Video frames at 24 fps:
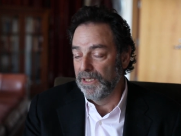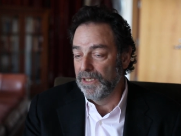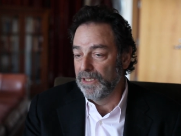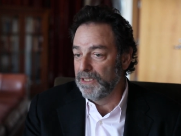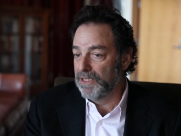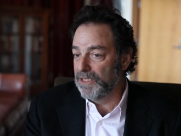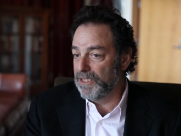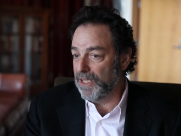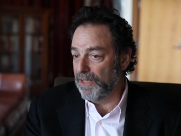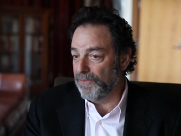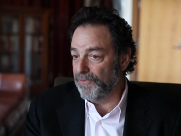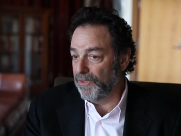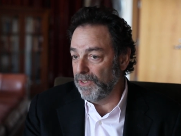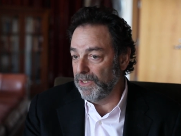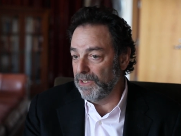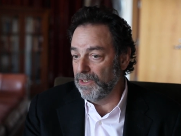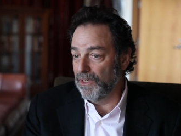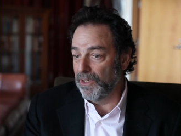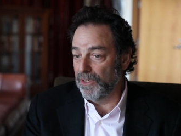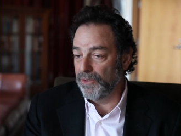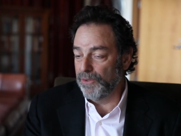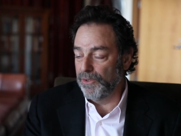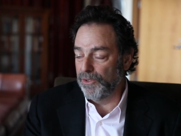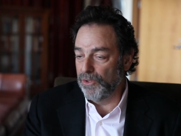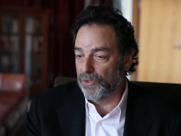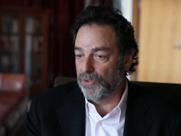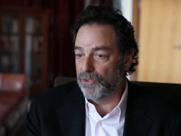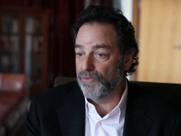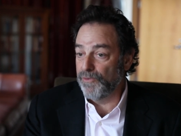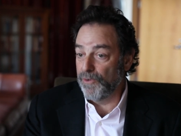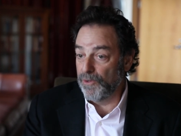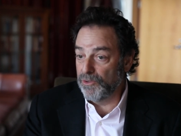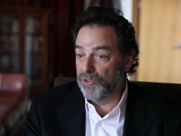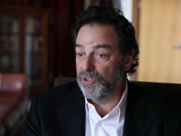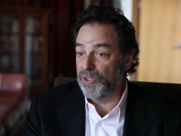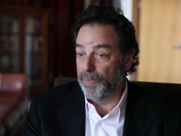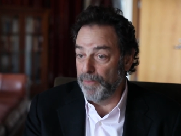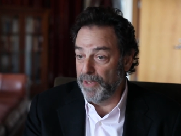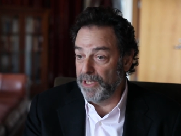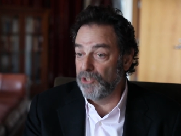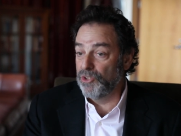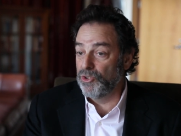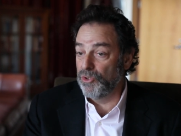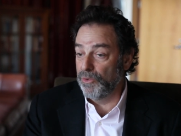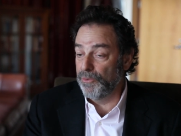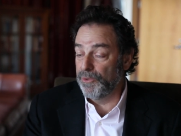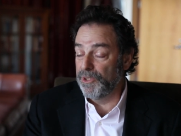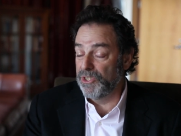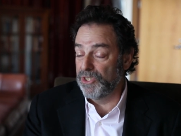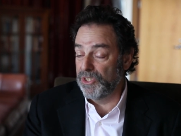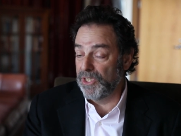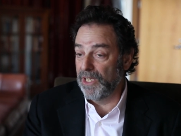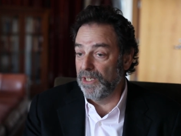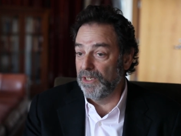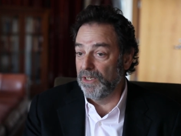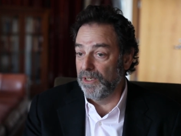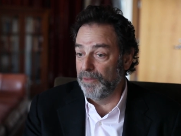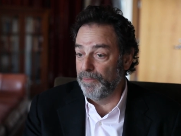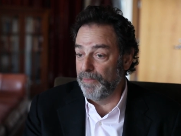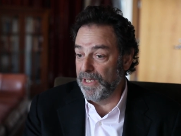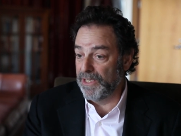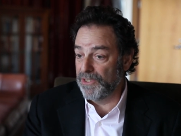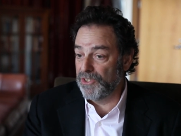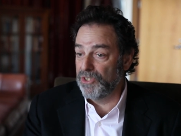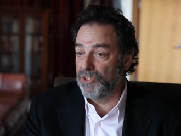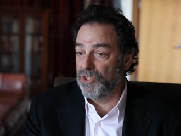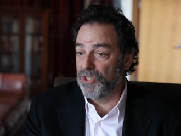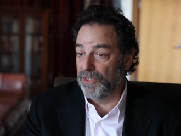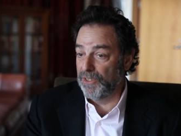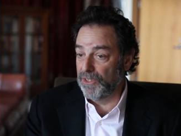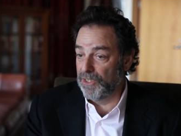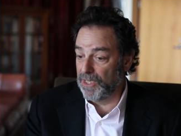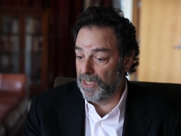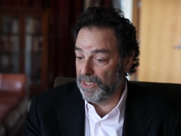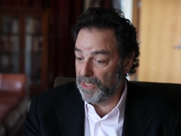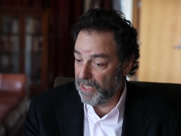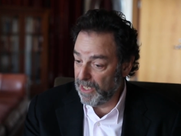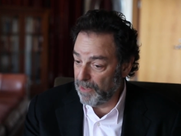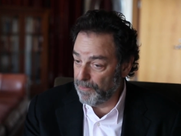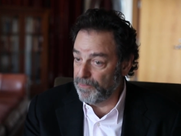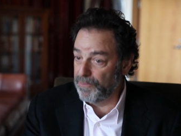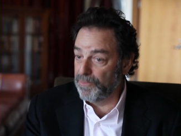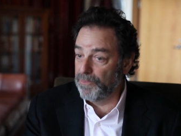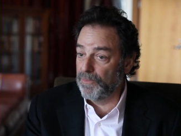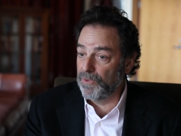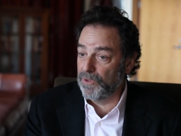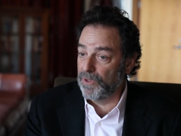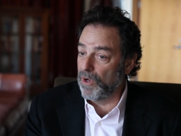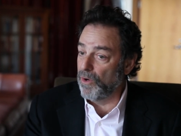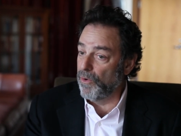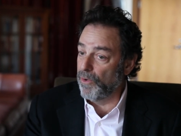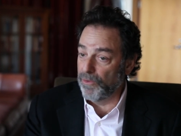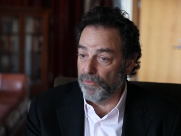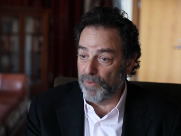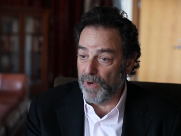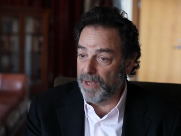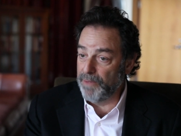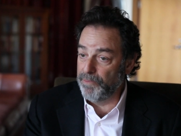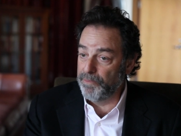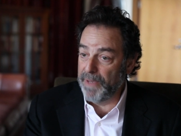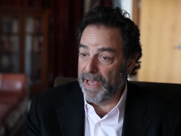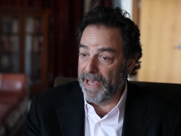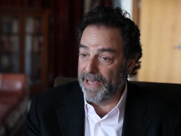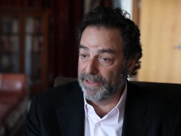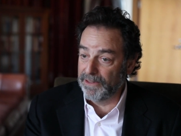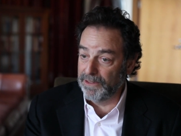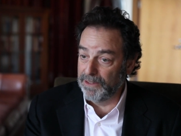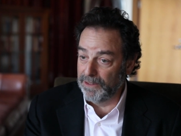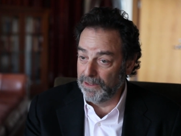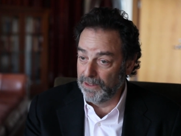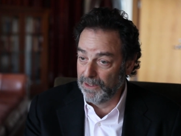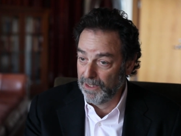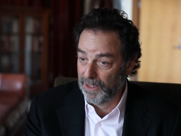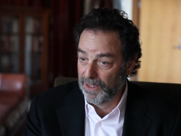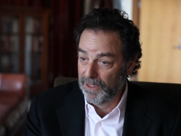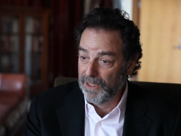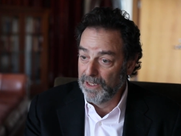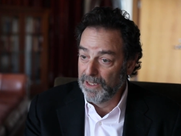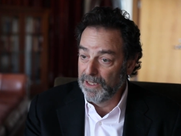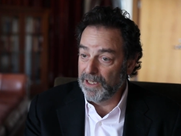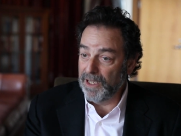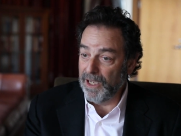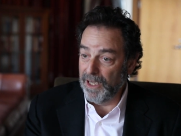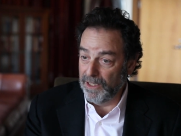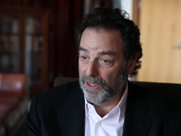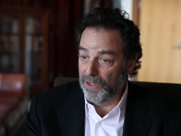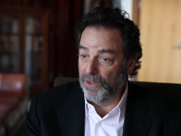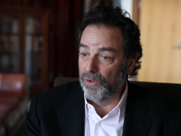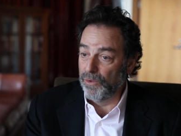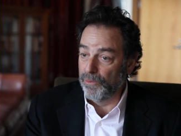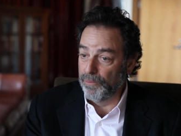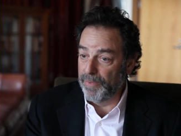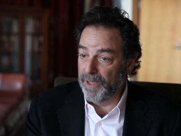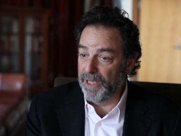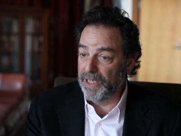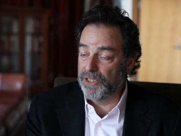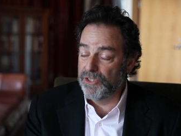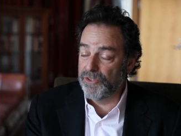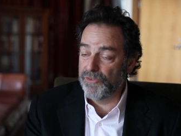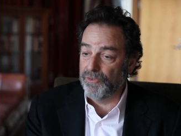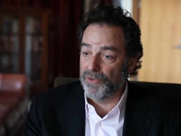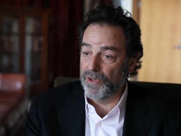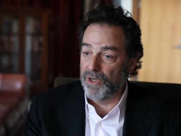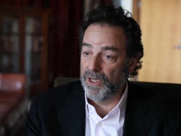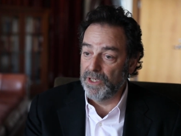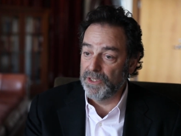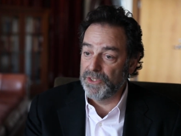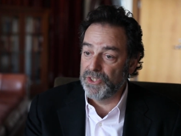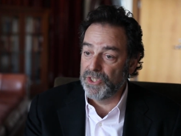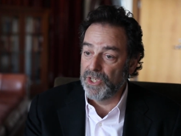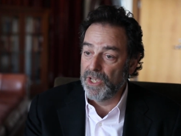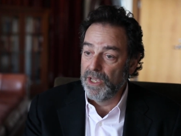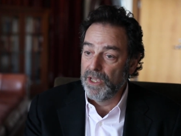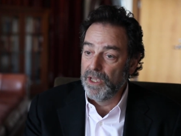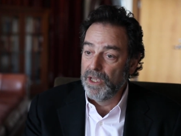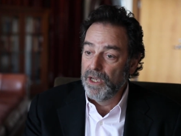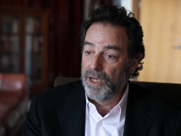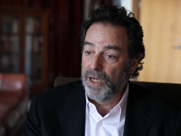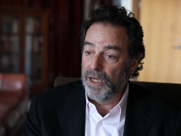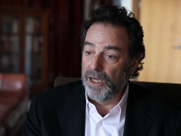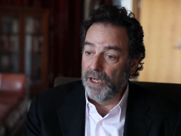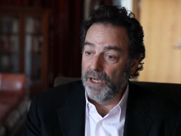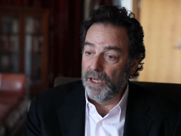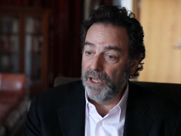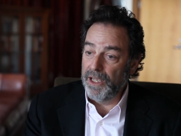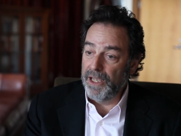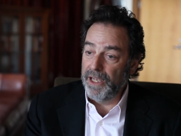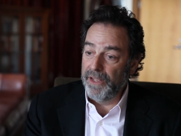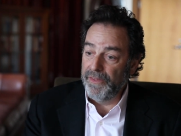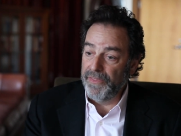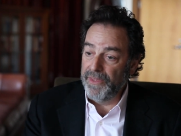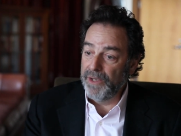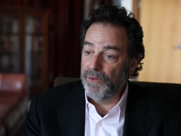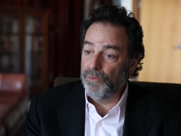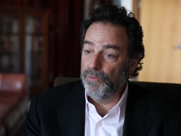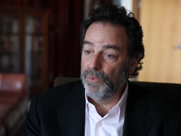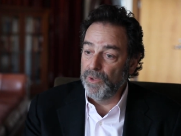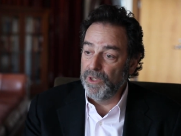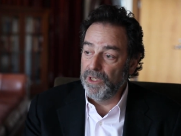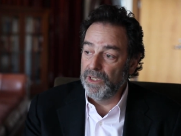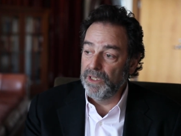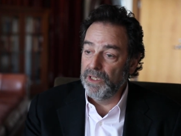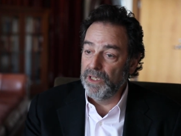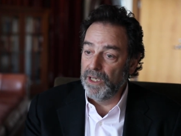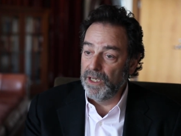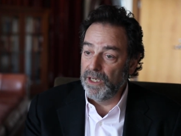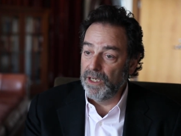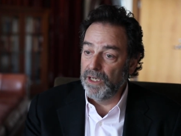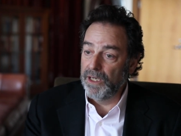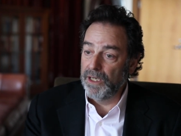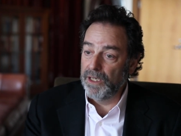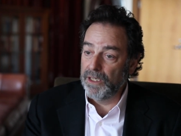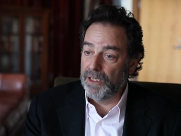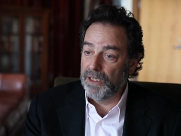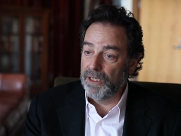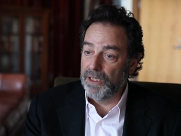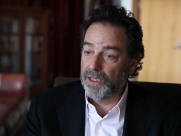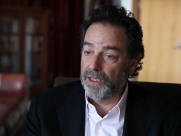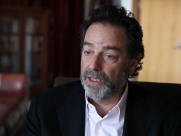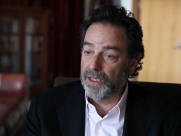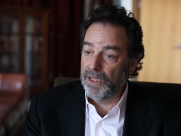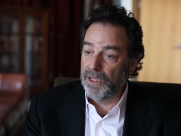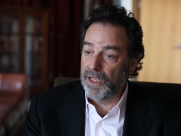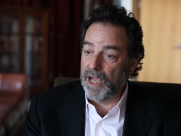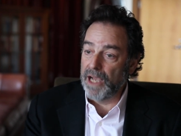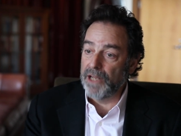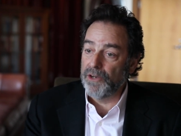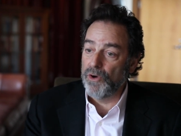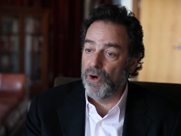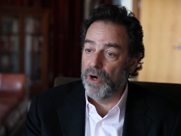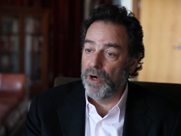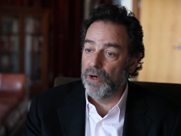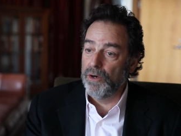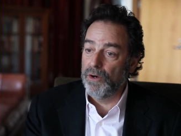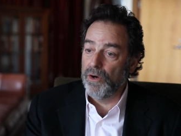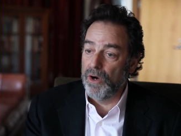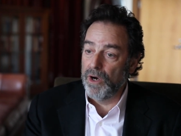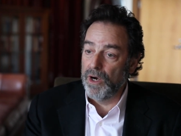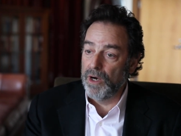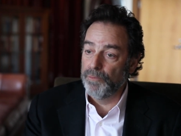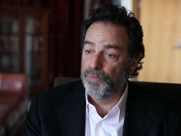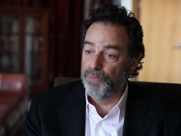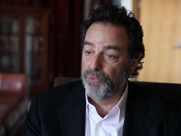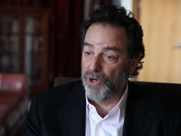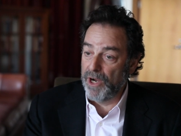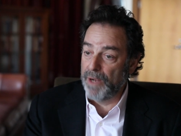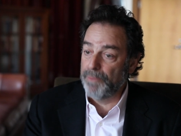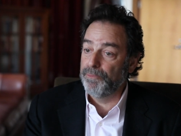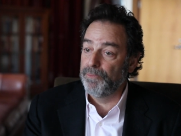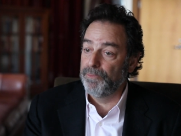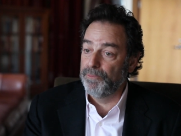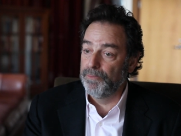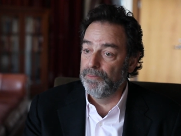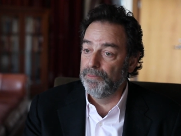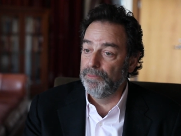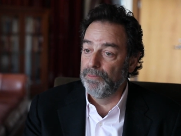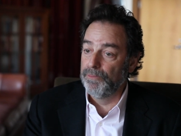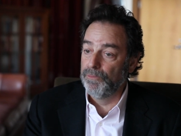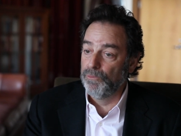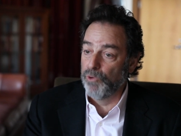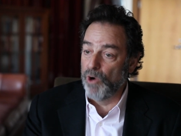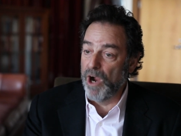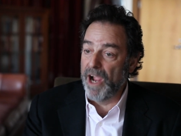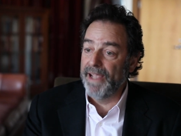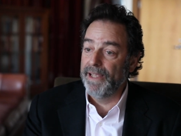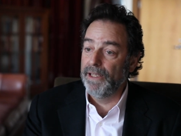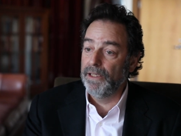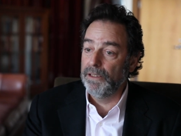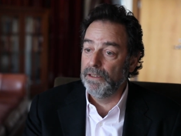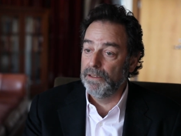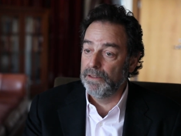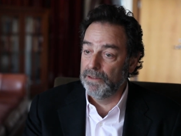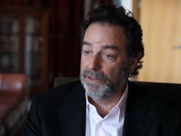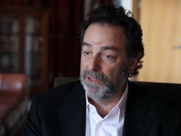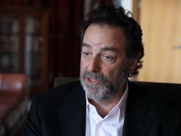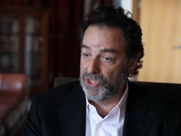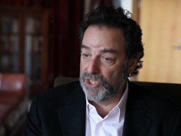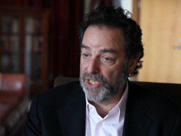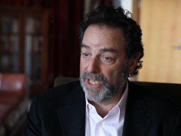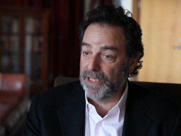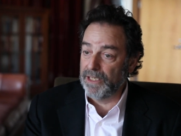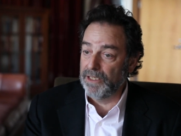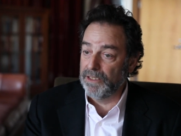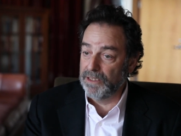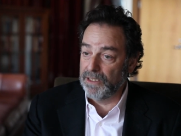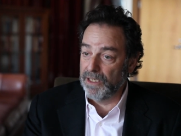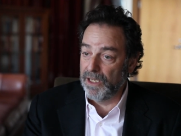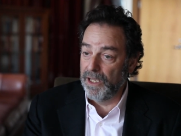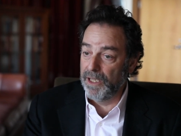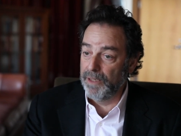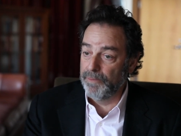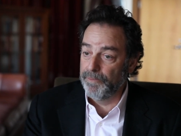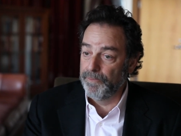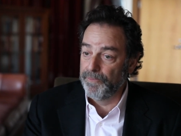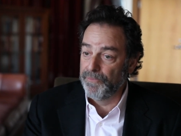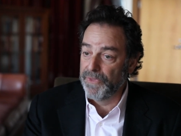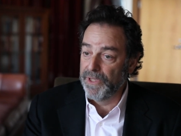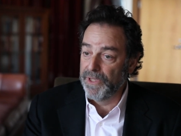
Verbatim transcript: Stephanie Cutter and those folks, to make sure we stayed on message and kept going right back to kind of home base for us. And that we got our prep right the second time,